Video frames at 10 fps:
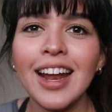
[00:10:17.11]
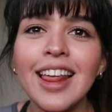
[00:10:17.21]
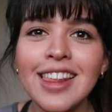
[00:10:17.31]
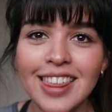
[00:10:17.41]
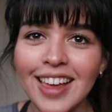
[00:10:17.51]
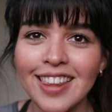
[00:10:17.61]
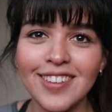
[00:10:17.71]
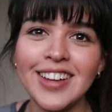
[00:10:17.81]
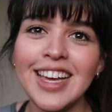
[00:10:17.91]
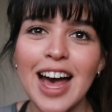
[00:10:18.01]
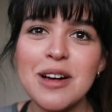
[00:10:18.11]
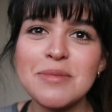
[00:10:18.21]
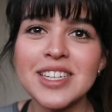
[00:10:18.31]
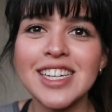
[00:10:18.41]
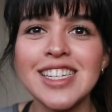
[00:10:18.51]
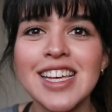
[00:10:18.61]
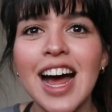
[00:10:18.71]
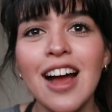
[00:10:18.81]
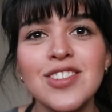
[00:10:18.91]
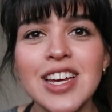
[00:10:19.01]
Another thing that really helps is
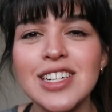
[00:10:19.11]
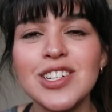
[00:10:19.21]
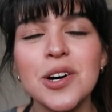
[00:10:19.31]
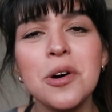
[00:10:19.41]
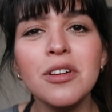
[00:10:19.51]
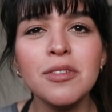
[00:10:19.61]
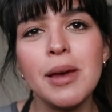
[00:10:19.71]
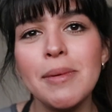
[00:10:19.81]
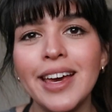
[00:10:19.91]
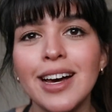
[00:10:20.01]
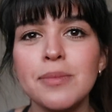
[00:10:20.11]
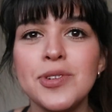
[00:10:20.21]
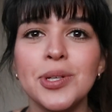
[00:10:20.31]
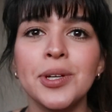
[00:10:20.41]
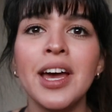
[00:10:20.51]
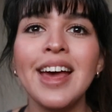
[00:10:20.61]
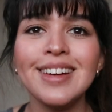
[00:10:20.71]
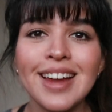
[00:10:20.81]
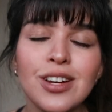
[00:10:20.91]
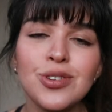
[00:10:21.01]
that I've changed all of my makeup to
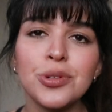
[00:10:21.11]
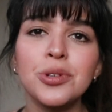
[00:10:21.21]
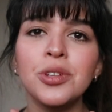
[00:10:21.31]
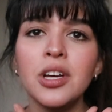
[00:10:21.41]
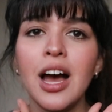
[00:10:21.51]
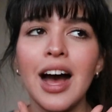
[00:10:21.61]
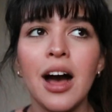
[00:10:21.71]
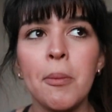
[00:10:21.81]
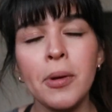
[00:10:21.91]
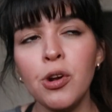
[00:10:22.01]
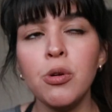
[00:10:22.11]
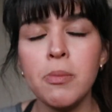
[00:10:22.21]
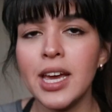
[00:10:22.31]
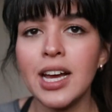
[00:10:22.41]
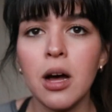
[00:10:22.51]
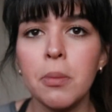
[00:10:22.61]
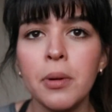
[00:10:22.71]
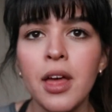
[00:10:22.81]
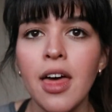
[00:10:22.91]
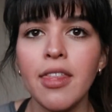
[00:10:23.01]
natural uh, mineral makeup,